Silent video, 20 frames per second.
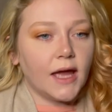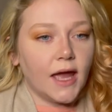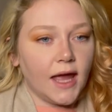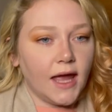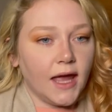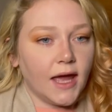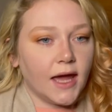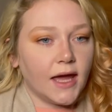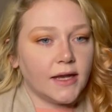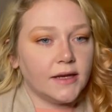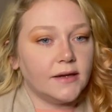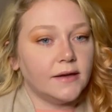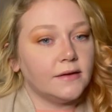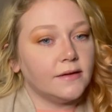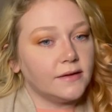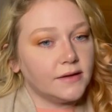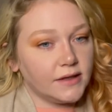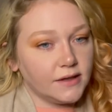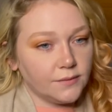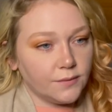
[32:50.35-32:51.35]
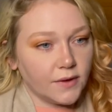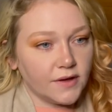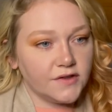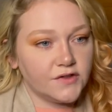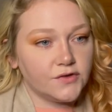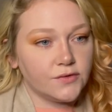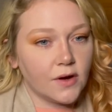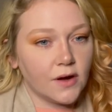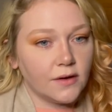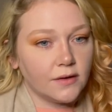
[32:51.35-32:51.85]
And he was
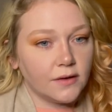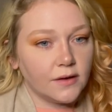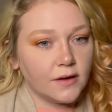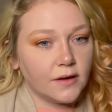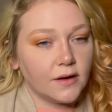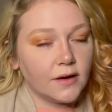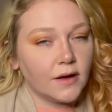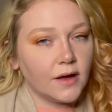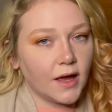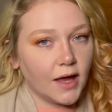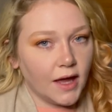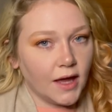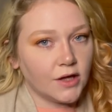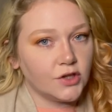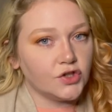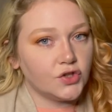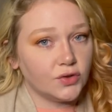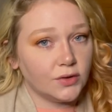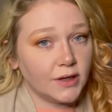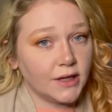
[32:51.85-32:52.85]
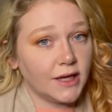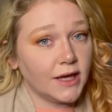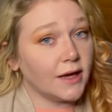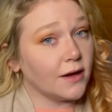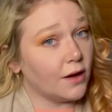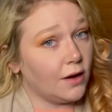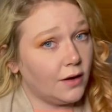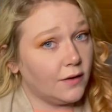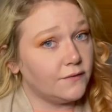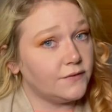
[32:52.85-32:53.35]
drunk and drinking
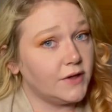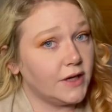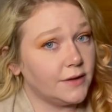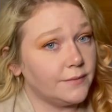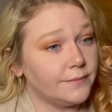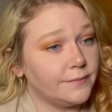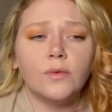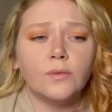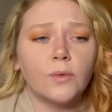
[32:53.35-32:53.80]
often.